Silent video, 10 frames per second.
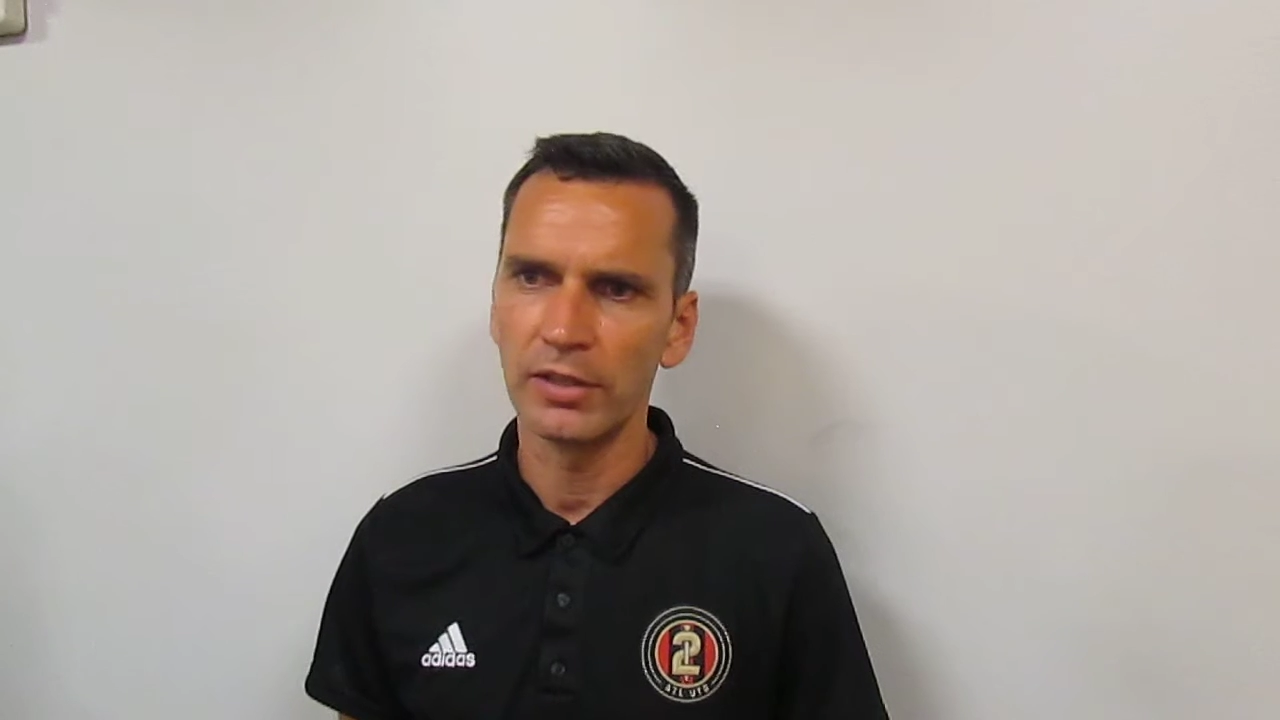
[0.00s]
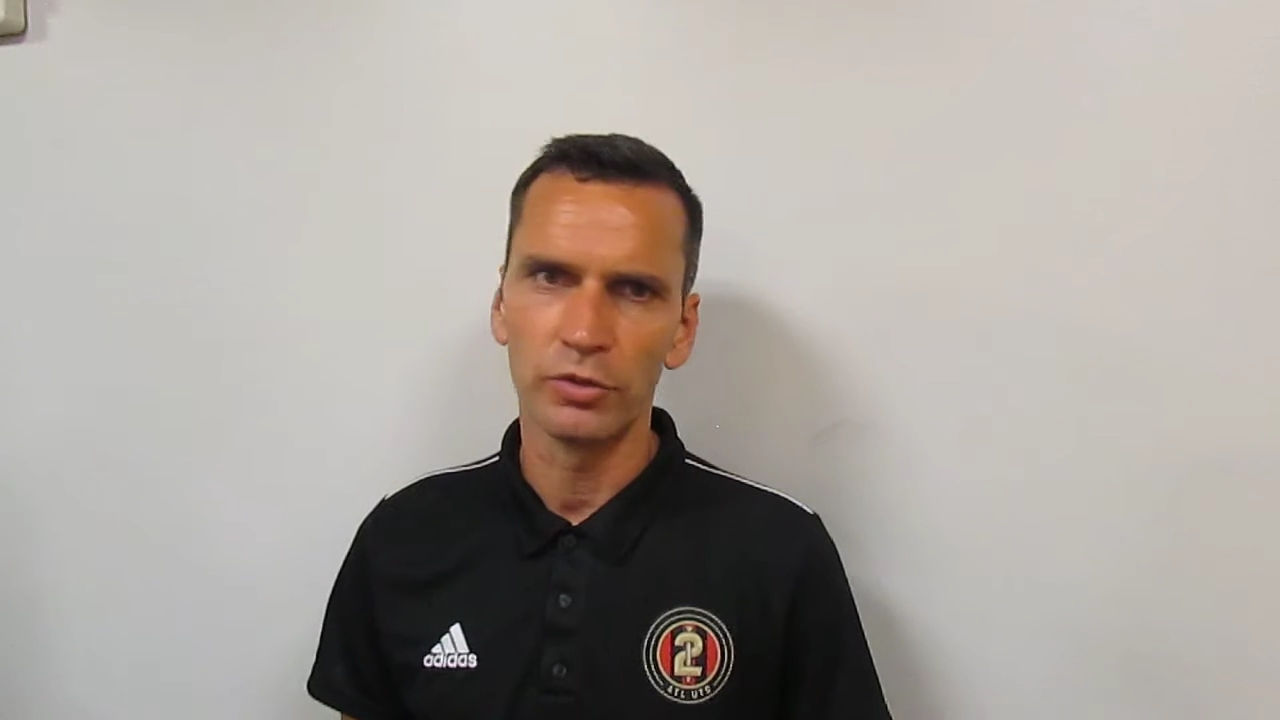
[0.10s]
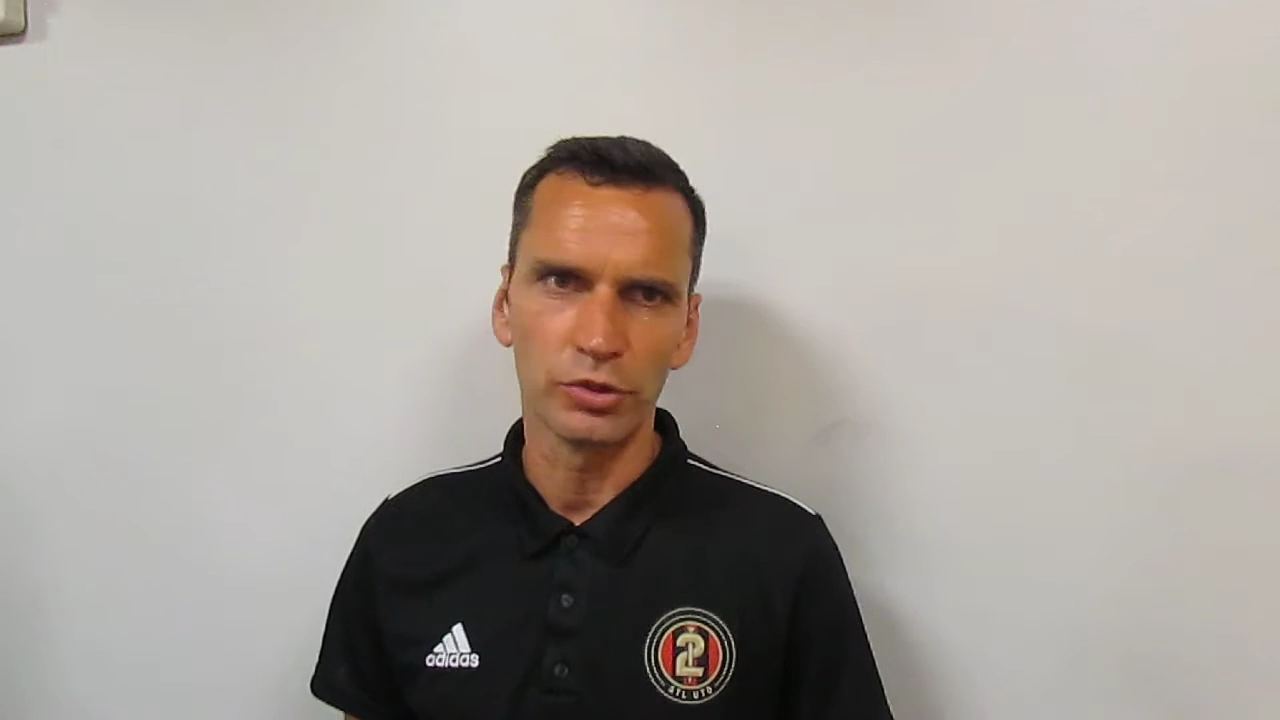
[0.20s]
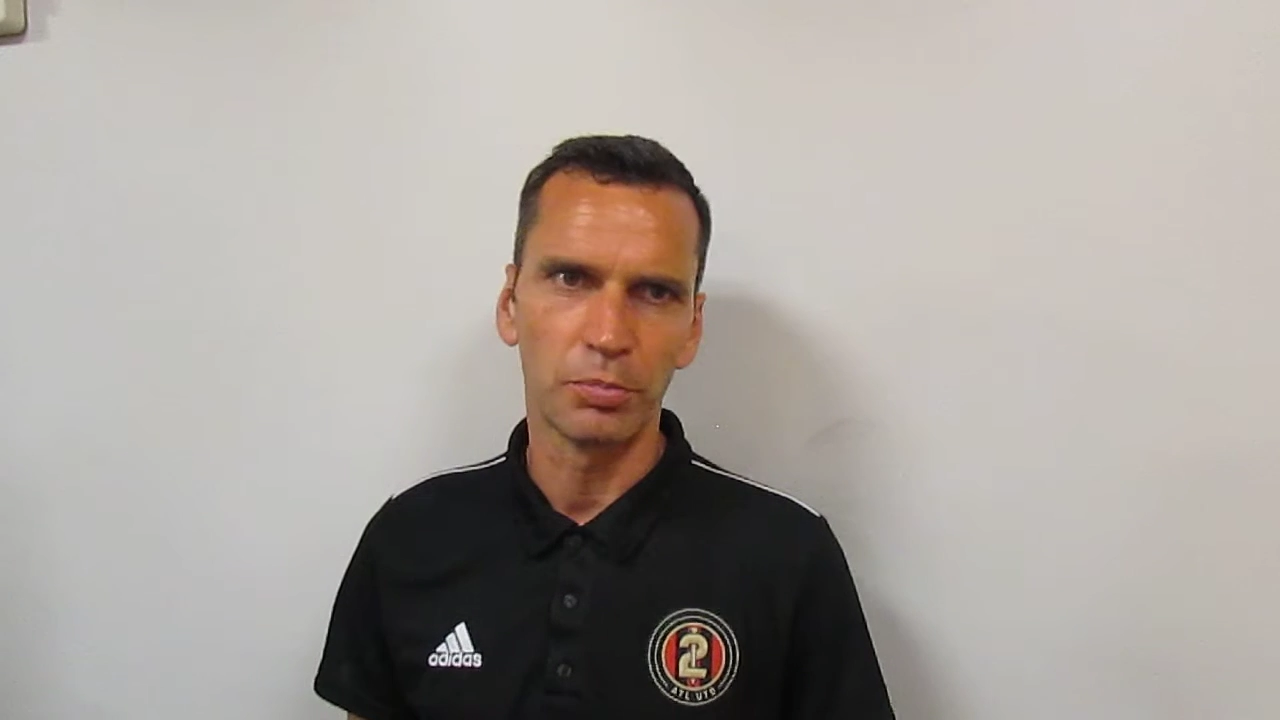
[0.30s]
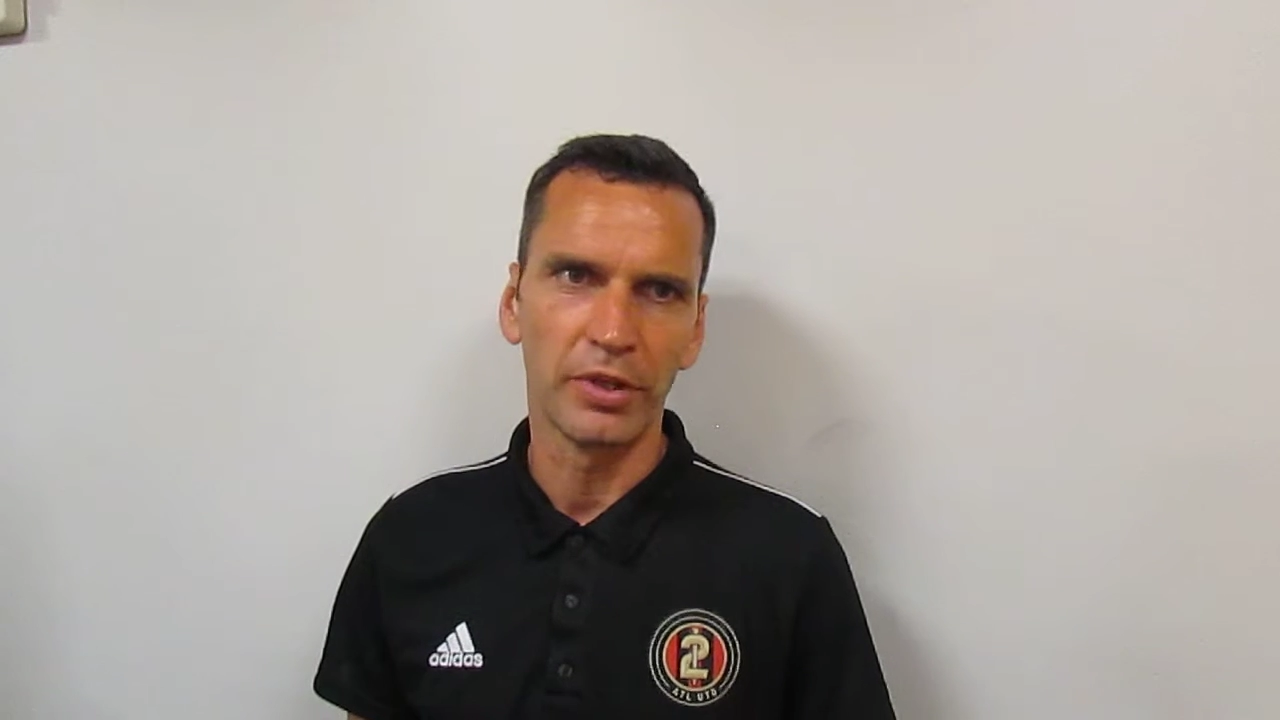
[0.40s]

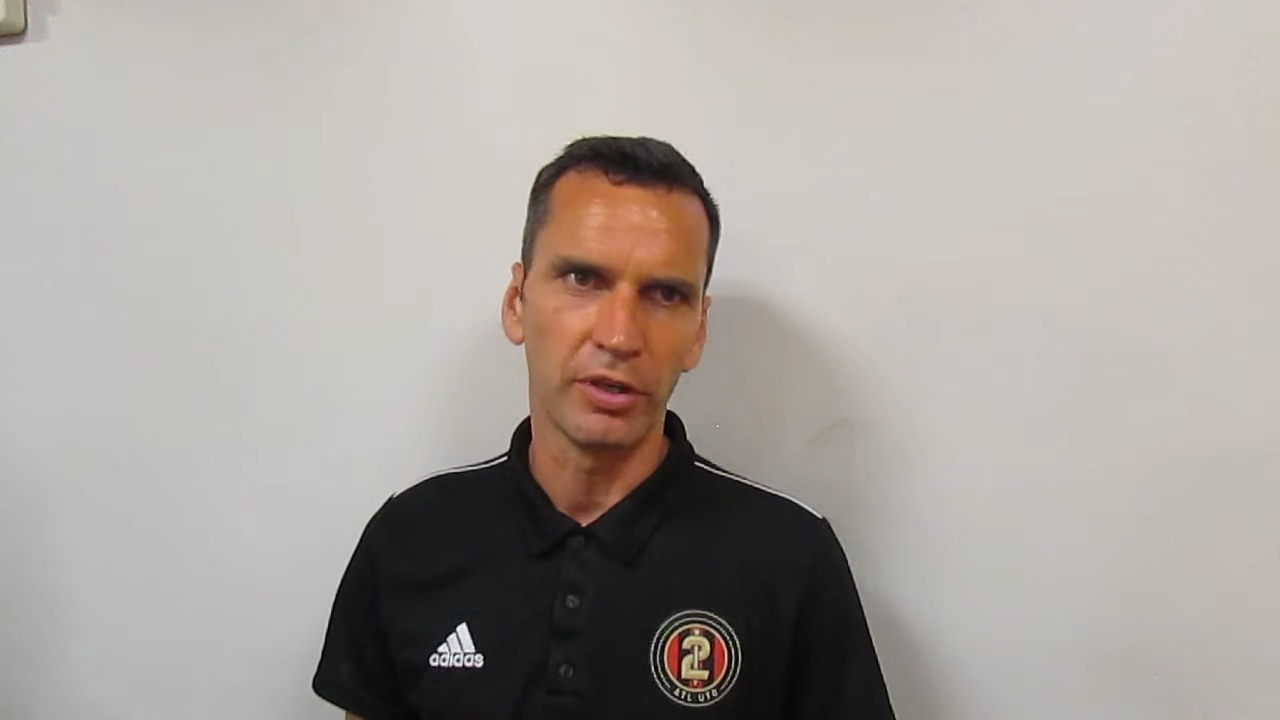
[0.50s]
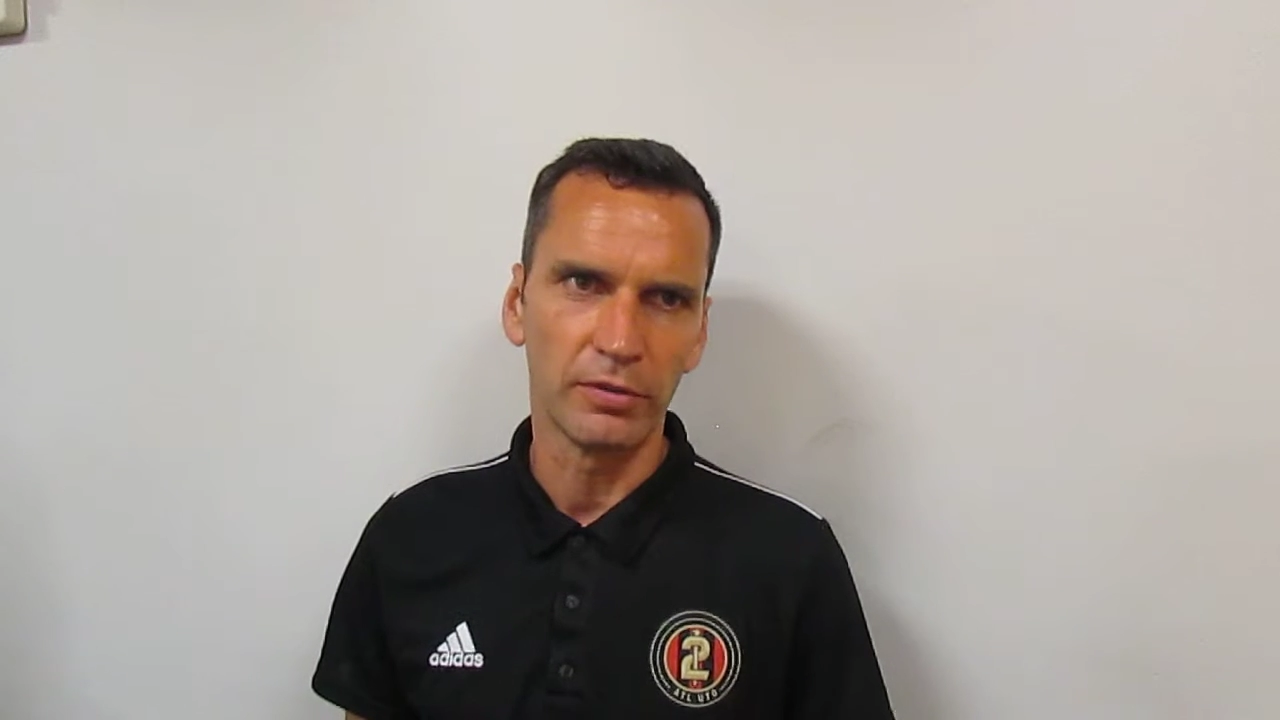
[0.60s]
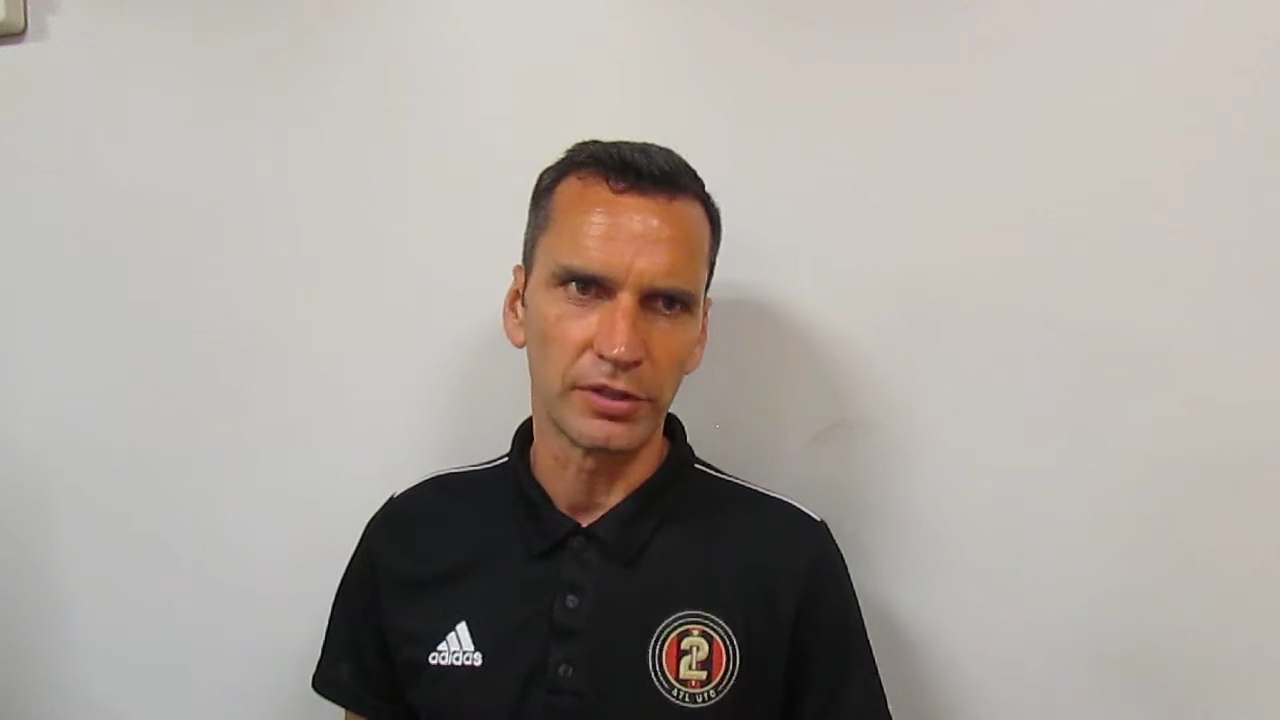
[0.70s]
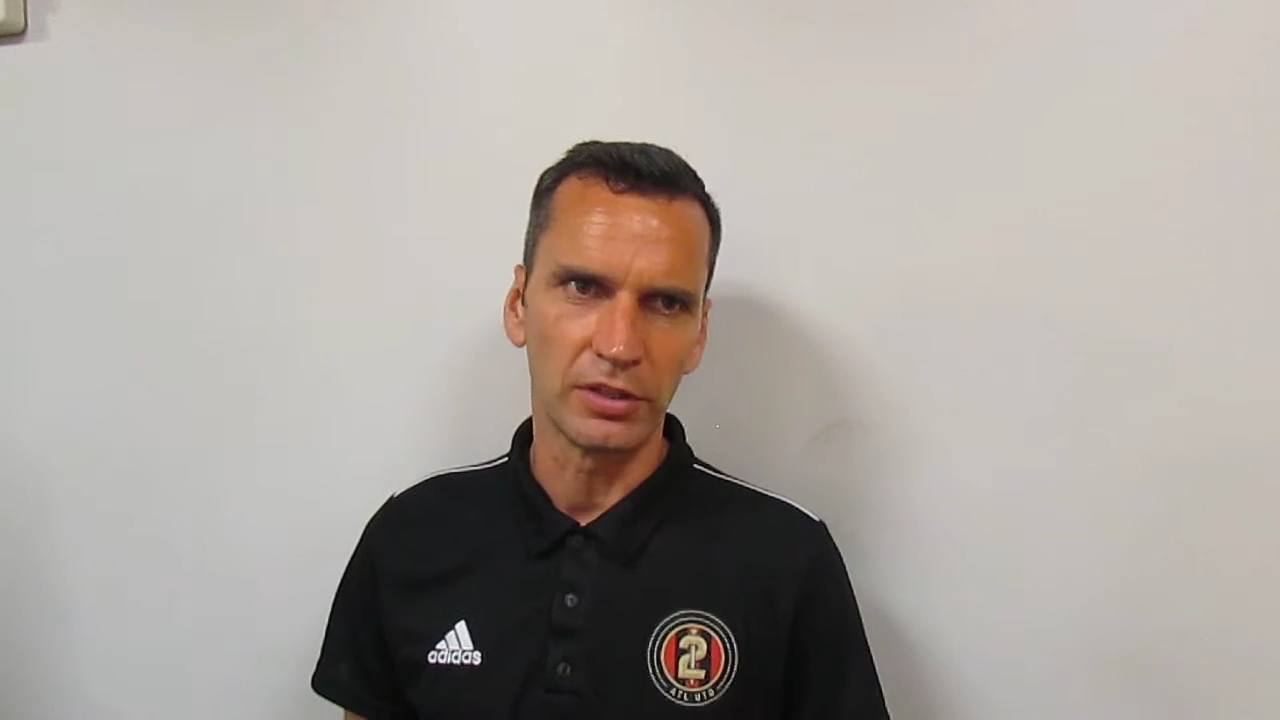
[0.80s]
those playoffs?